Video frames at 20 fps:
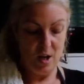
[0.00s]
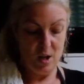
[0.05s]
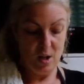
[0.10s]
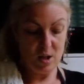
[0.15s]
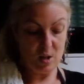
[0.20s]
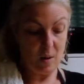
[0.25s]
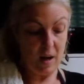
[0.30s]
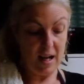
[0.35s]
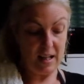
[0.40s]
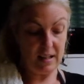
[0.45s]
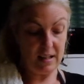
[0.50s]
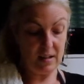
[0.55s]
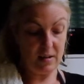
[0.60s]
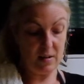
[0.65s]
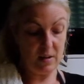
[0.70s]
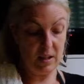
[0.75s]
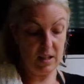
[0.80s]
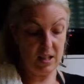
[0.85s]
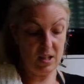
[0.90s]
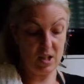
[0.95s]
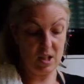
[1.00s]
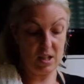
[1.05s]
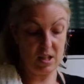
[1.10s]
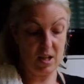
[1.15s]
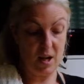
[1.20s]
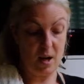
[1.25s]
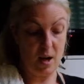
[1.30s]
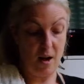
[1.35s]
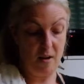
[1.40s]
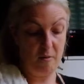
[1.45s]
So I literally just
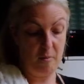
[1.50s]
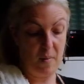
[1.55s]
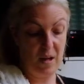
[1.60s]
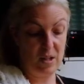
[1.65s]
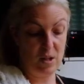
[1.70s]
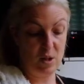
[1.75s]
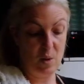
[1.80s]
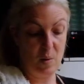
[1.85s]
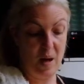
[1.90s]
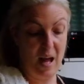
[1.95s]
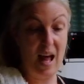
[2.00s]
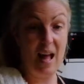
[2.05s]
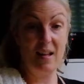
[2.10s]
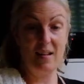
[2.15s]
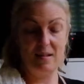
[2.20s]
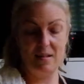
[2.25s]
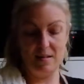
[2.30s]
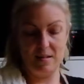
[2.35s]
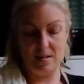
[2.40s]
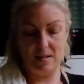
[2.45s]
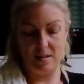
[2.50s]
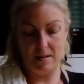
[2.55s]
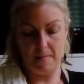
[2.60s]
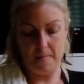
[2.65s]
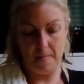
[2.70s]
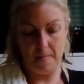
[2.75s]
cut off my two ends,